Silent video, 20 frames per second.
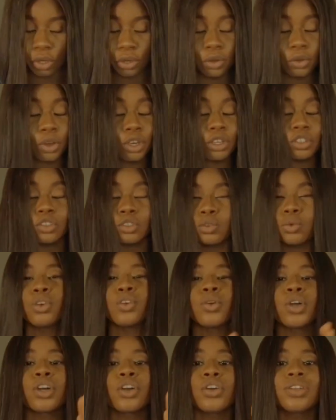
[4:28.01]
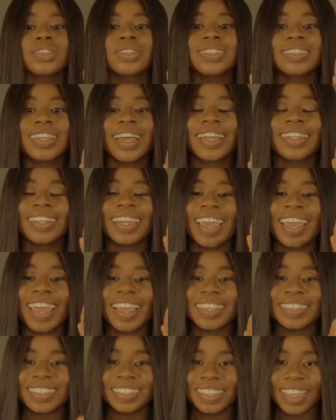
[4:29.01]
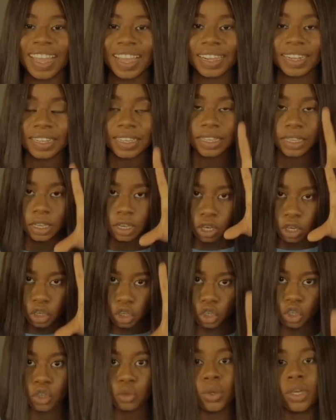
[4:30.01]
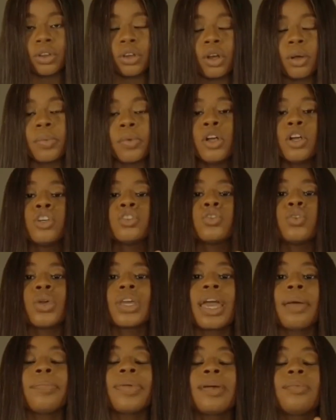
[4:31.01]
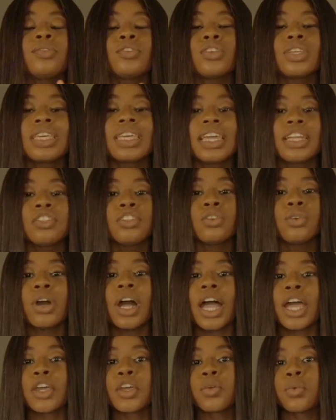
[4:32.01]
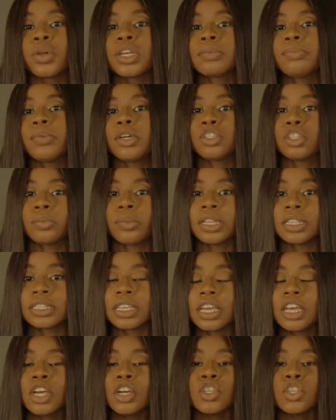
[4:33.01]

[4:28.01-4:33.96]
You're going to stand exactly straight up so you can be able to get your accurate measurement.